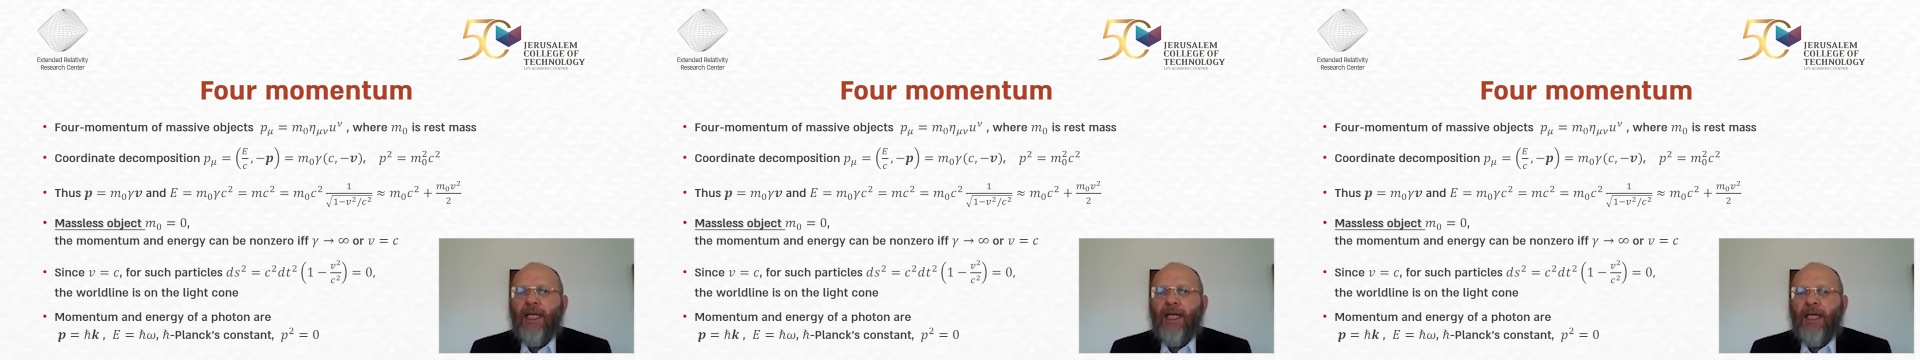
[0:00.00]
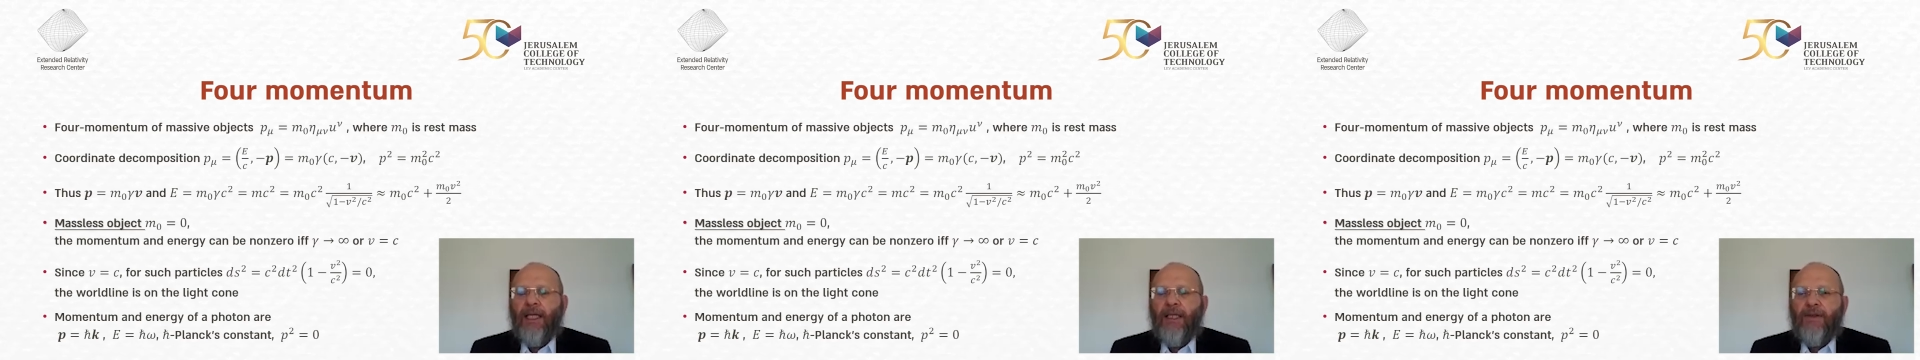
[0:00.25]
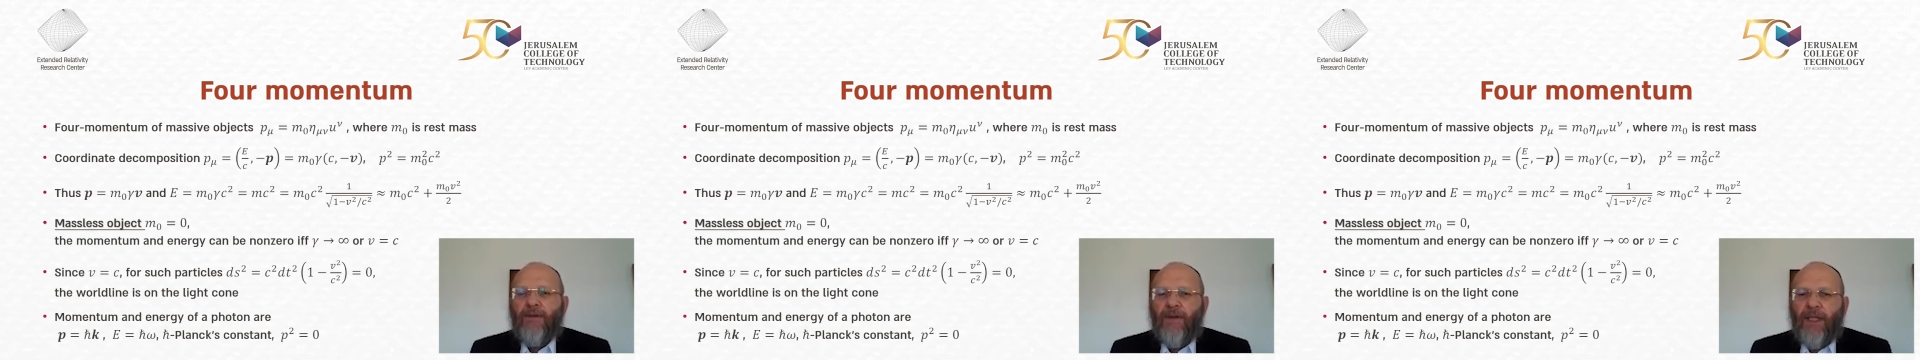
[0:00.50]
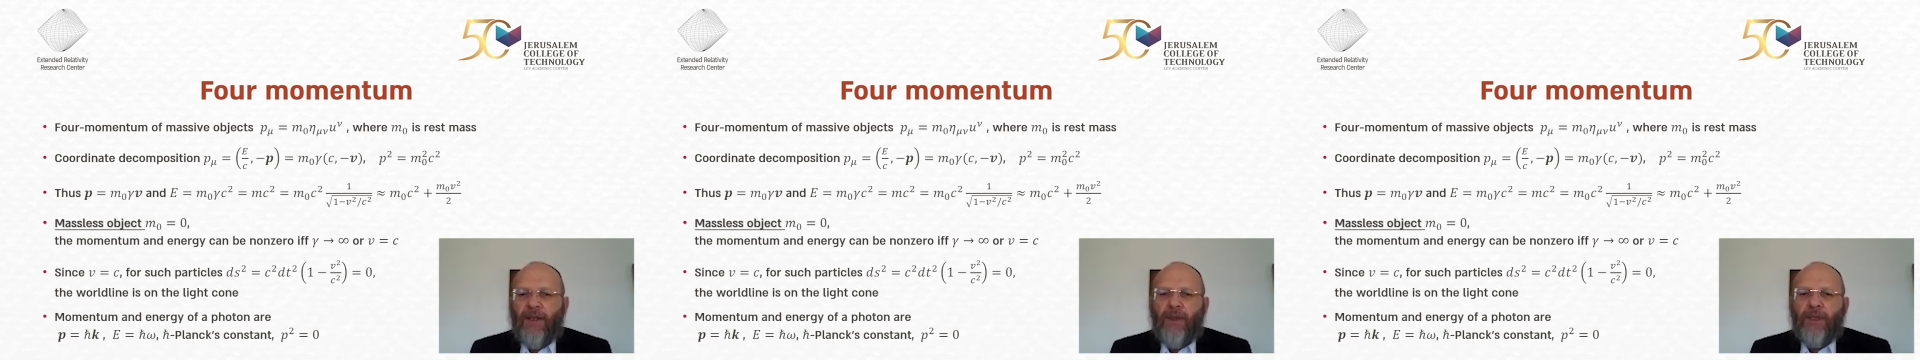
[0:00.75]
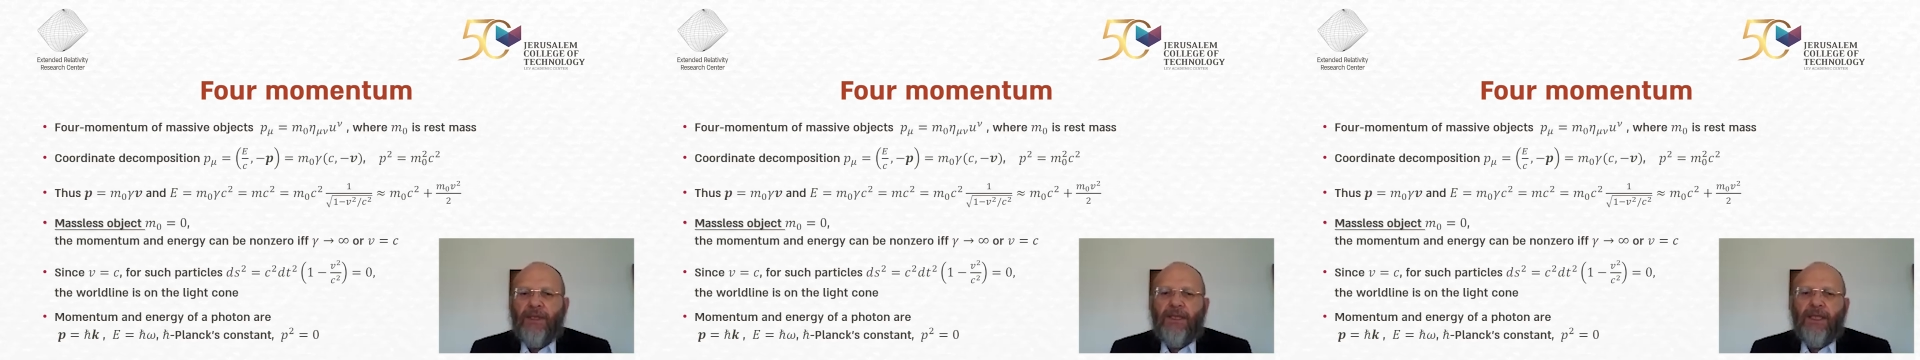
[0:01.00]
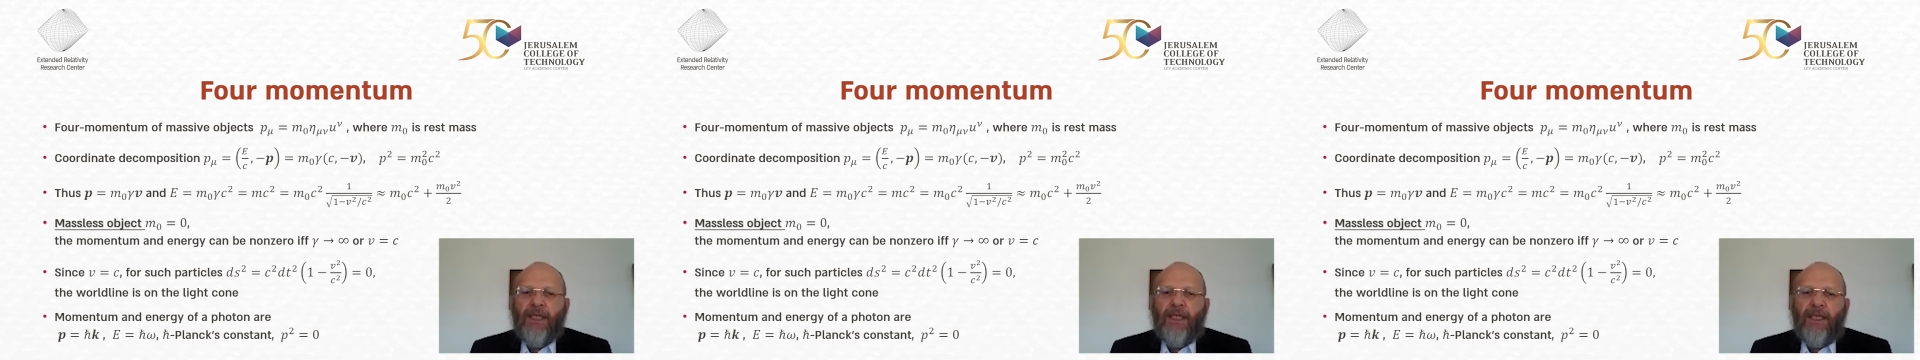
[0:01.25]
And this
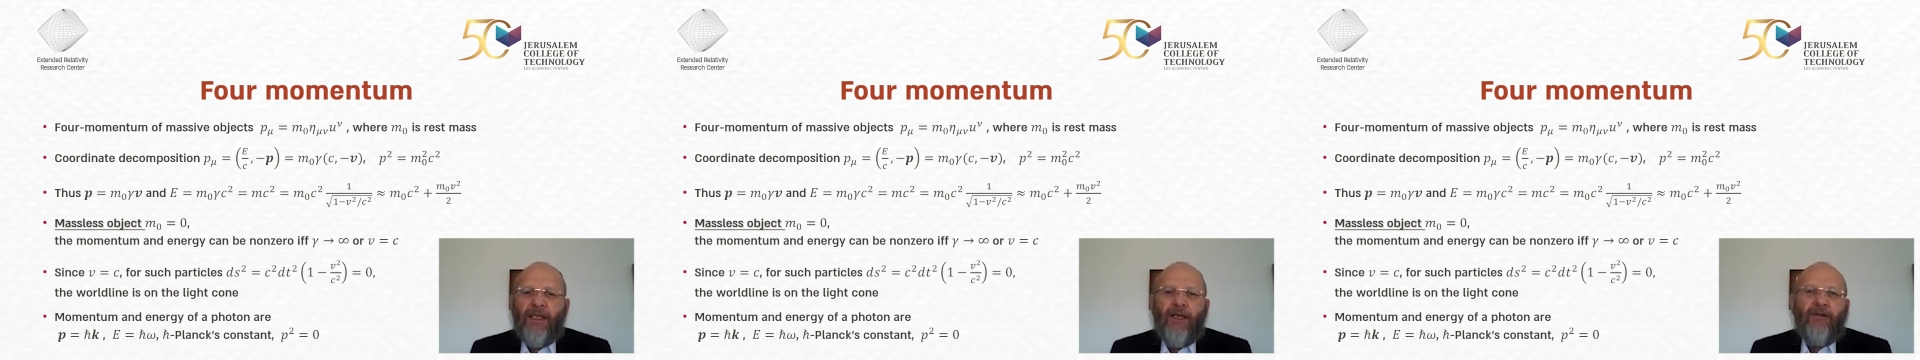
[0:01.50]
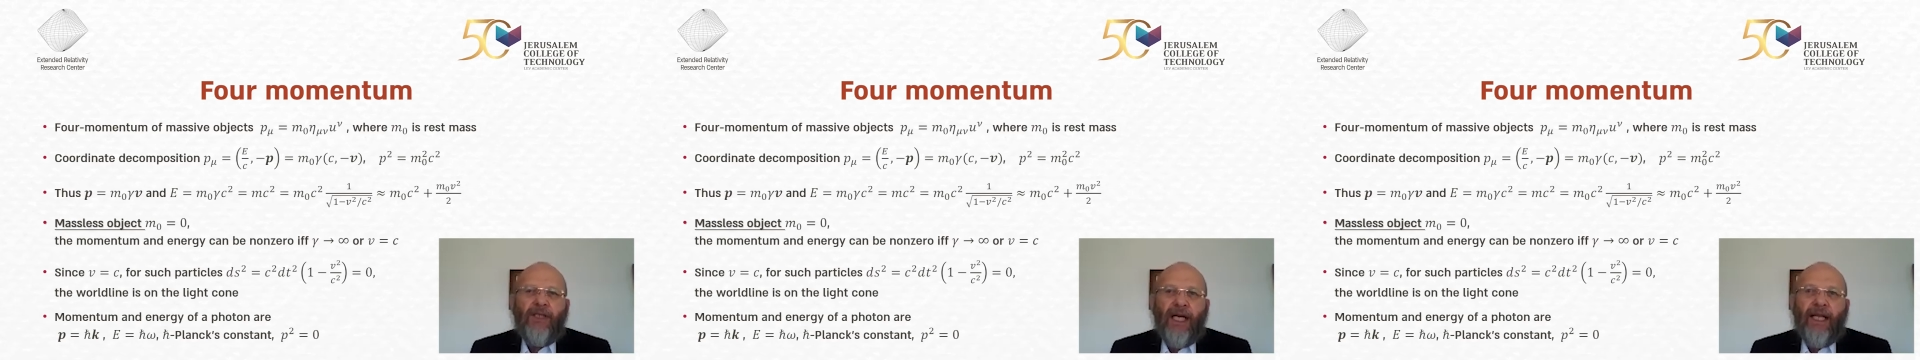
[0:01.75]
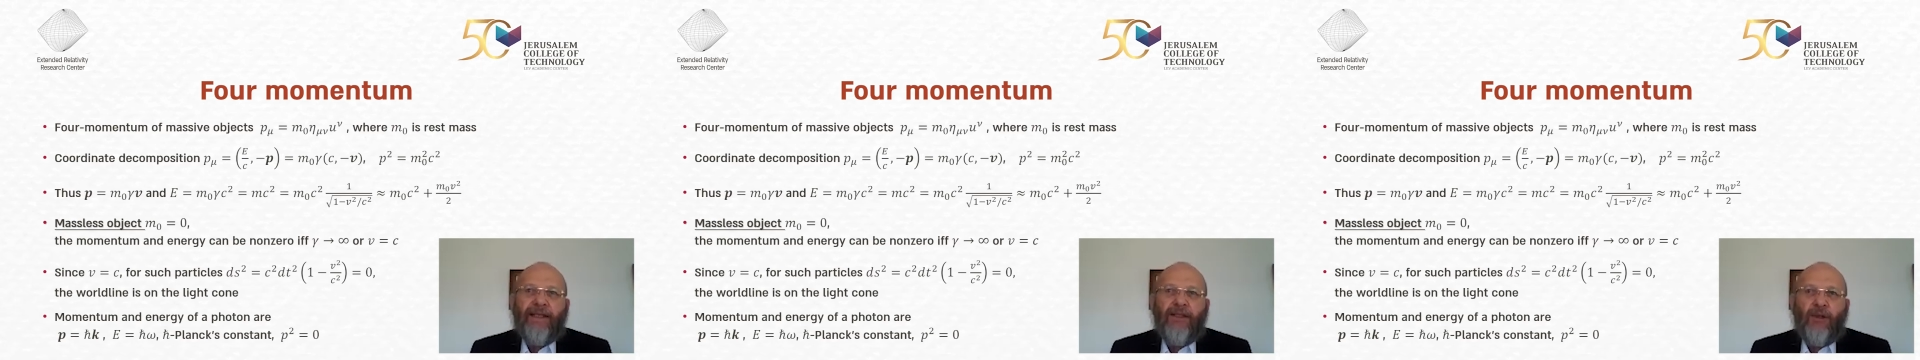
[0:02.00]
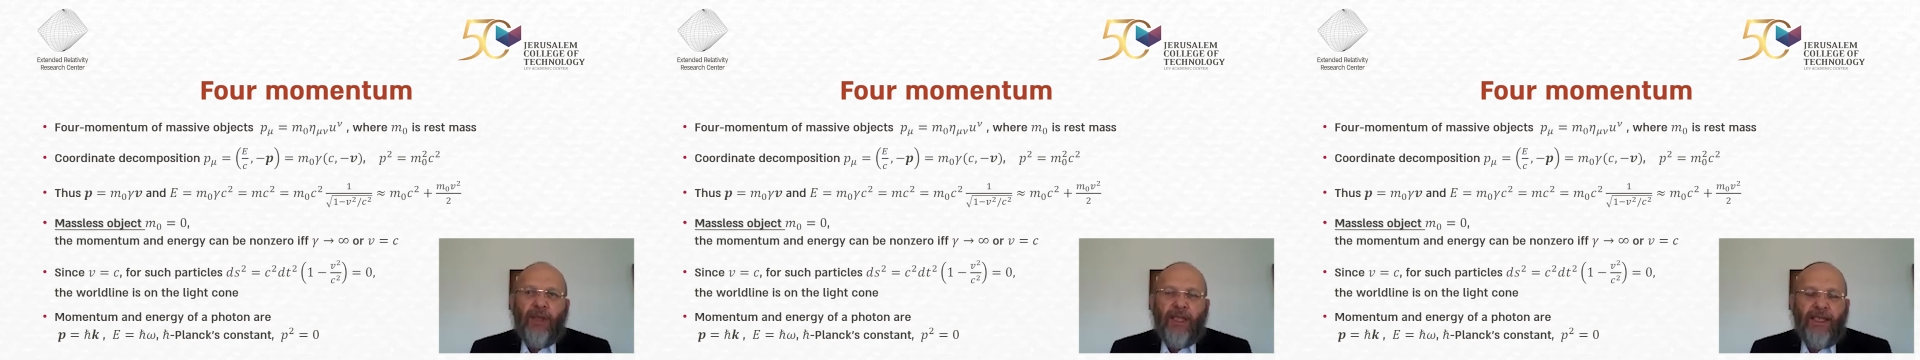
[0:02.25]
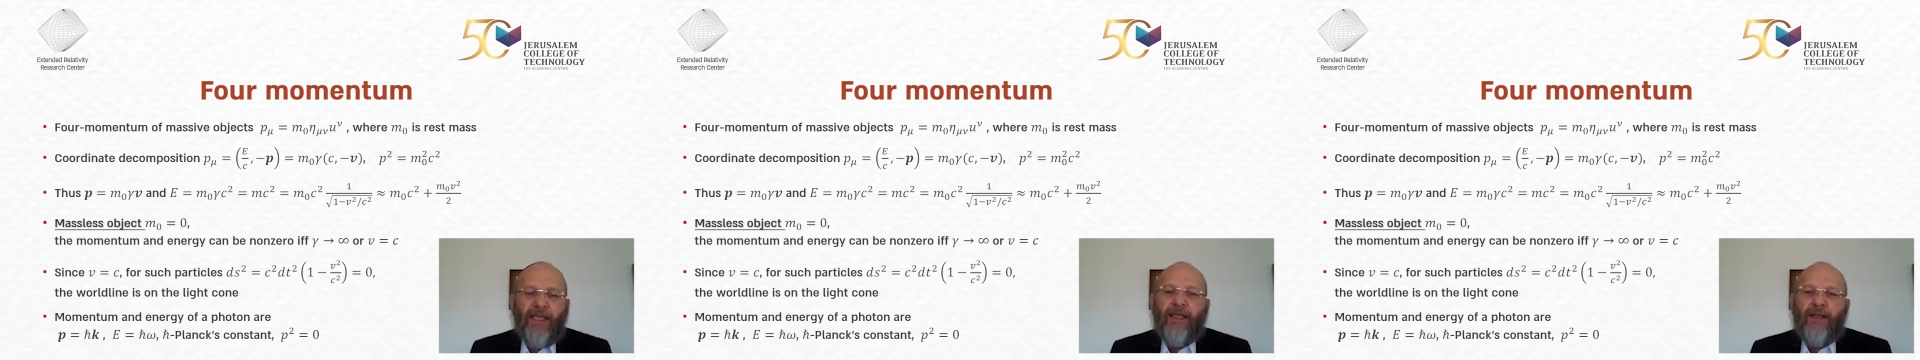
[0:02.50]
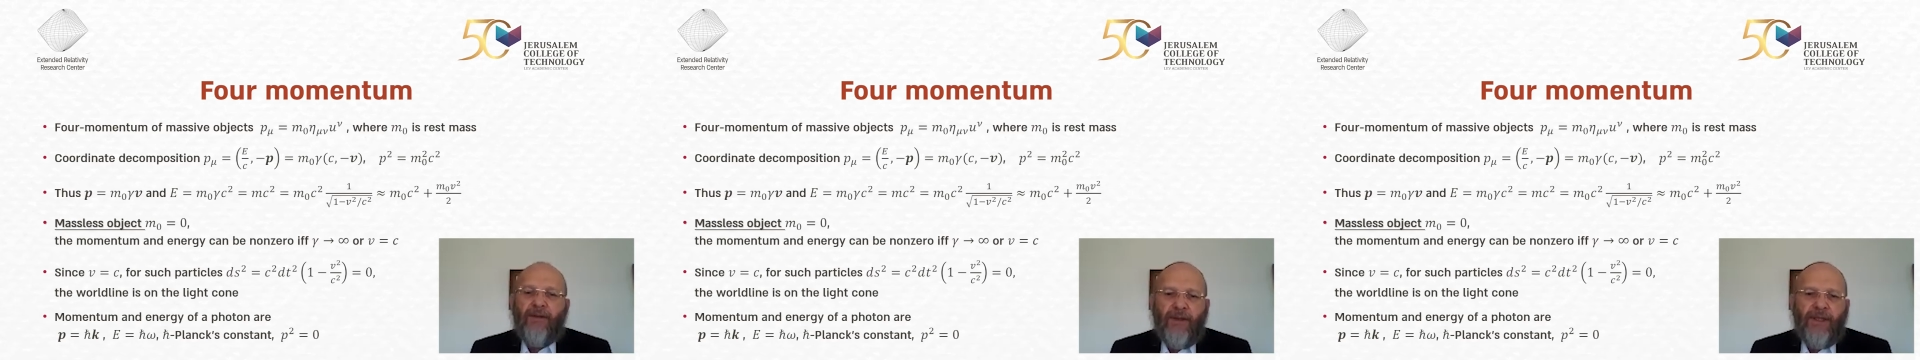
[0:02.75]
frequency of the
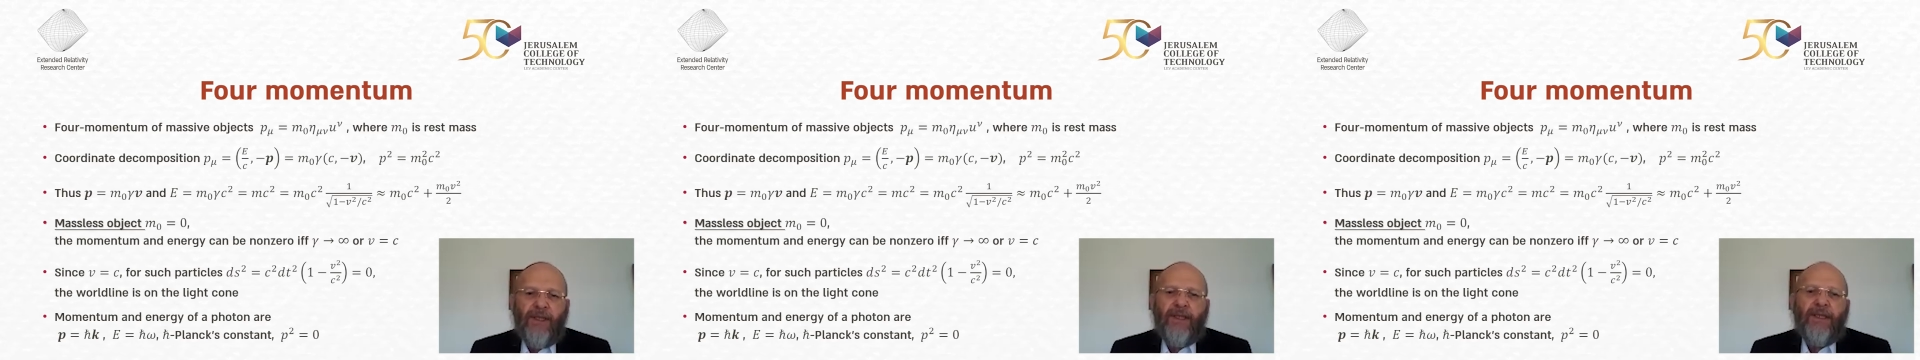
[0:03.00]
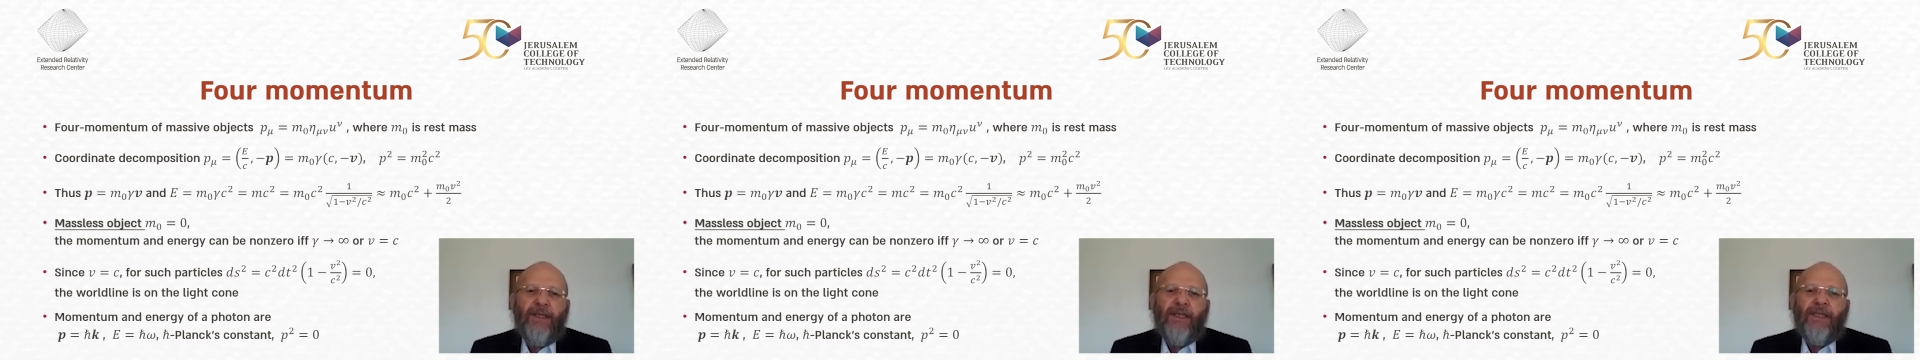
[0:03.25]
electromagnetic field,